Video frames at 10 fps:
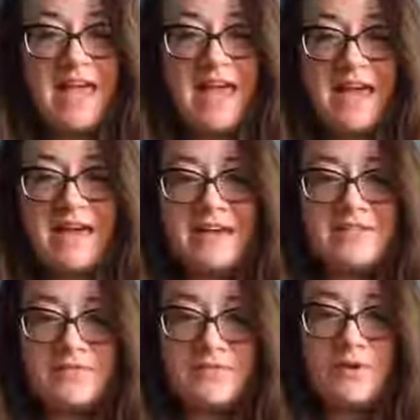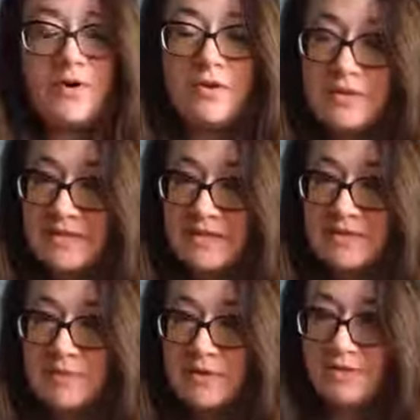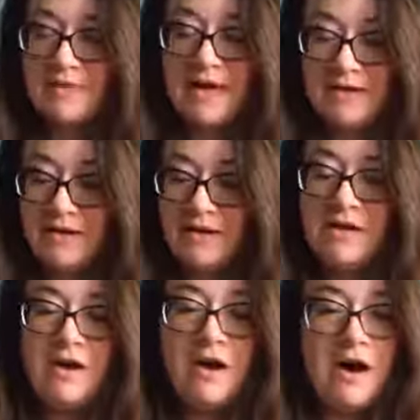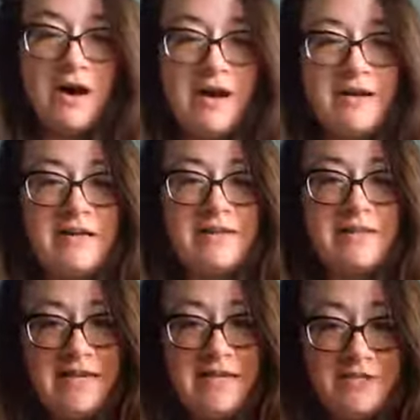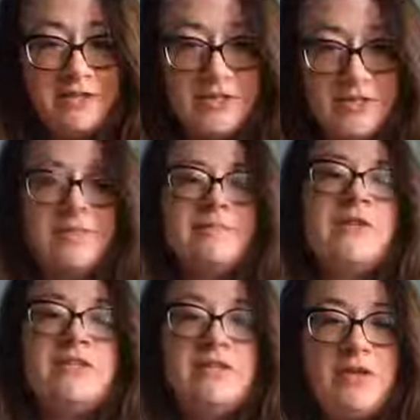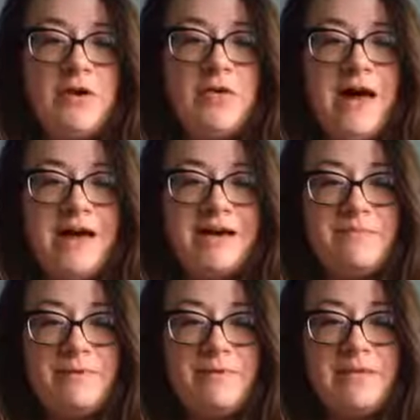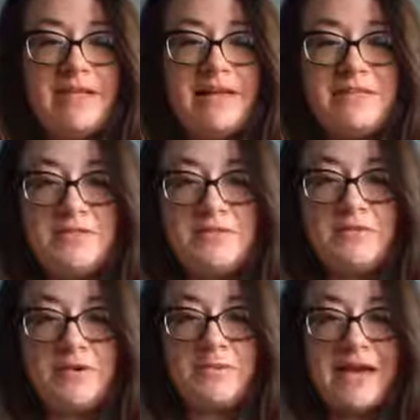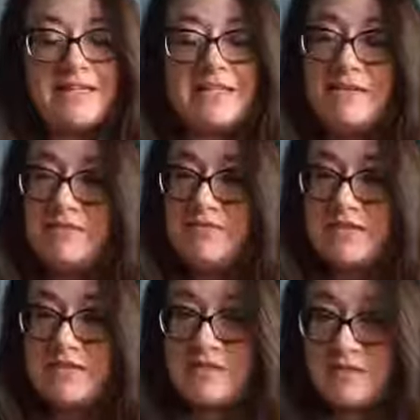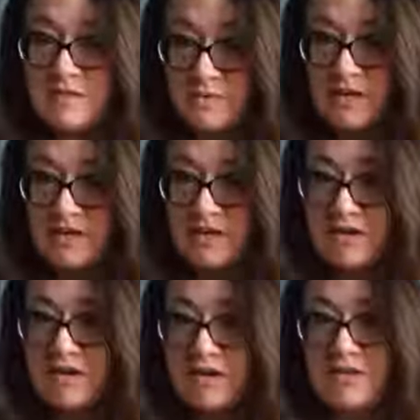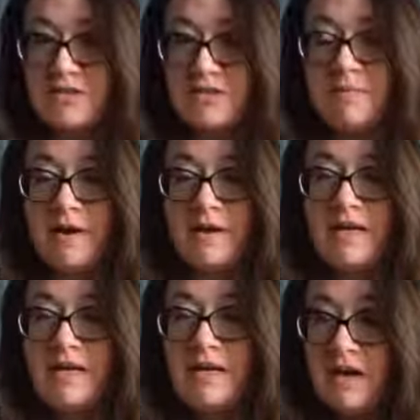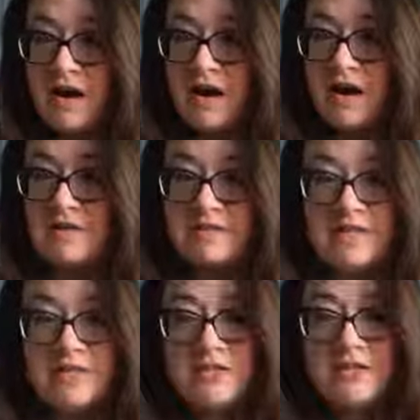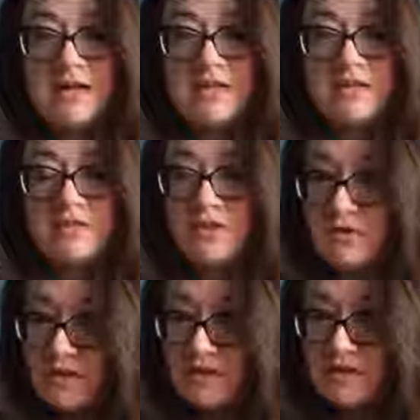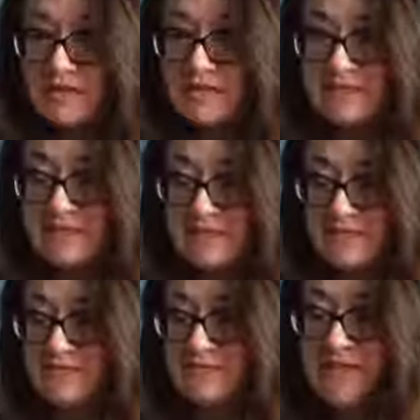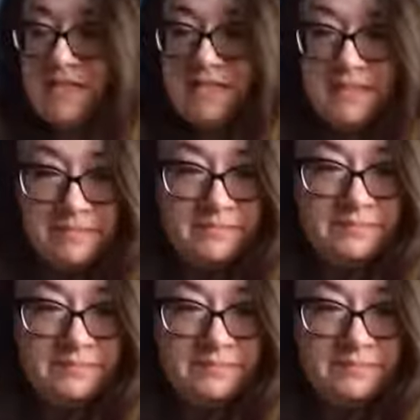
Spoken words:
A is for always keep your pet on a leash. So we ask that visitors bring their dogs to the park on a leash that is no longer than 6 feet.